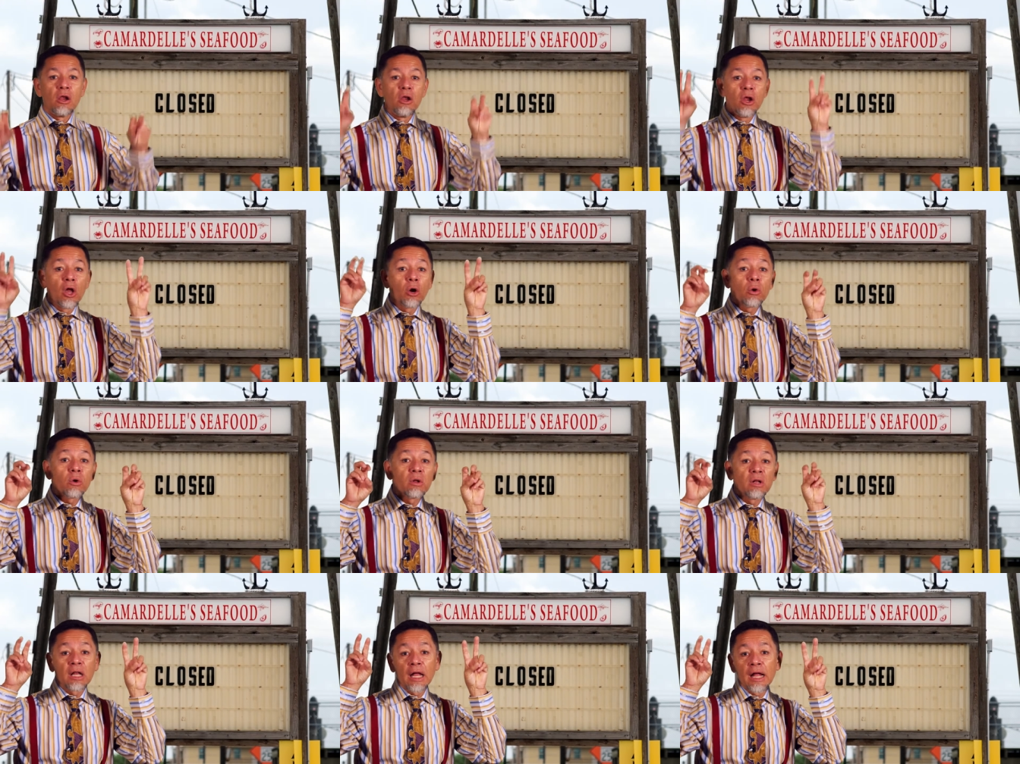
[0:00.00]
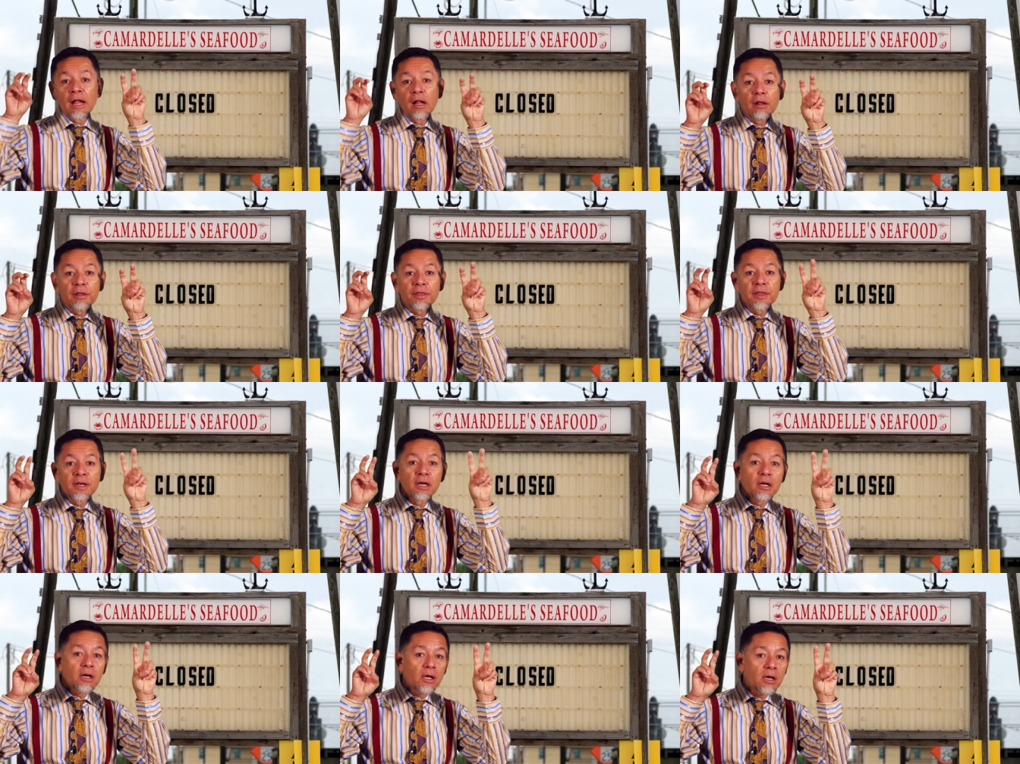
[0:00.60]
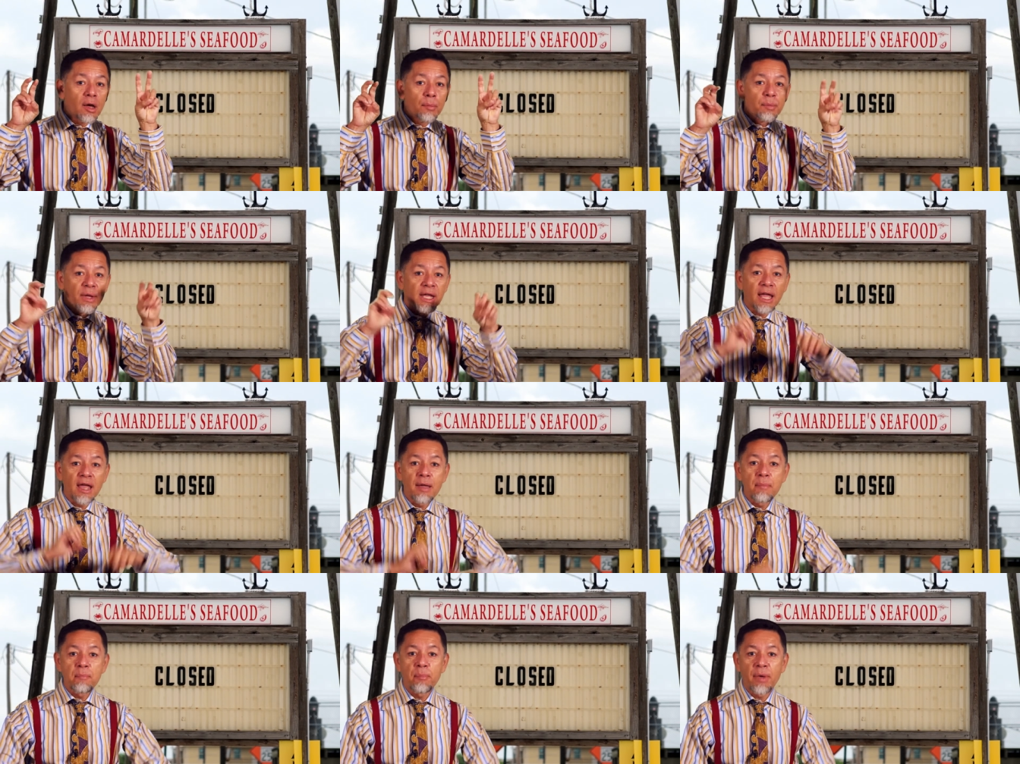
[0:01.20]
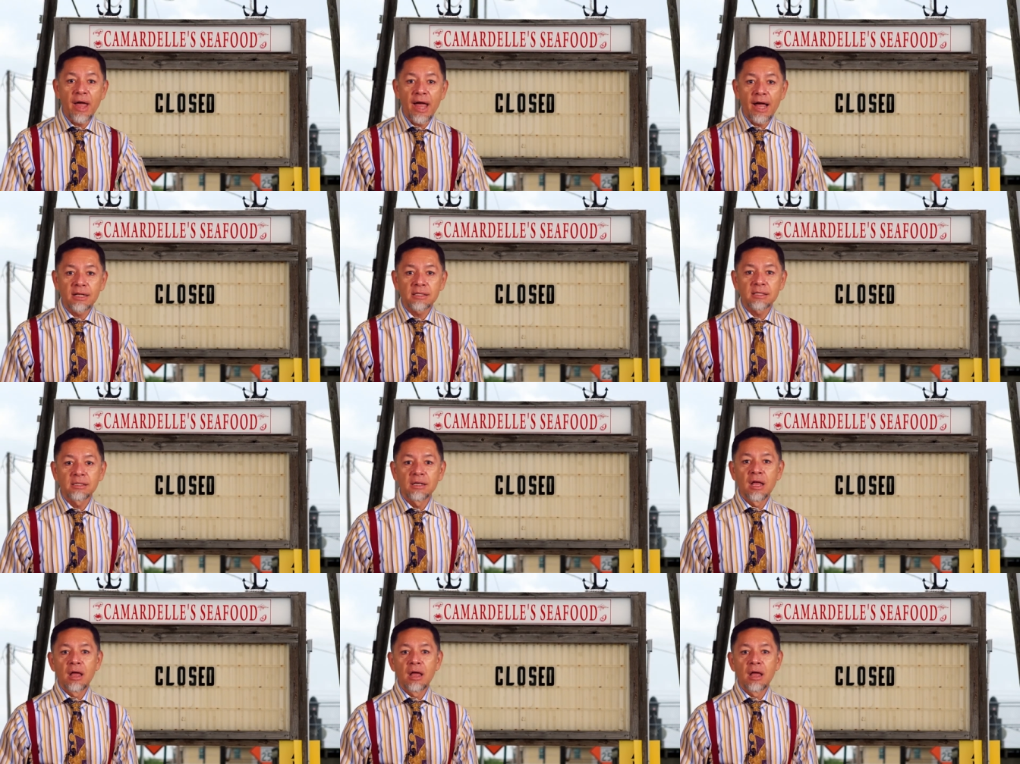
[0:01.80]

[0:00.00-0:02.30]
local health and economic impacts,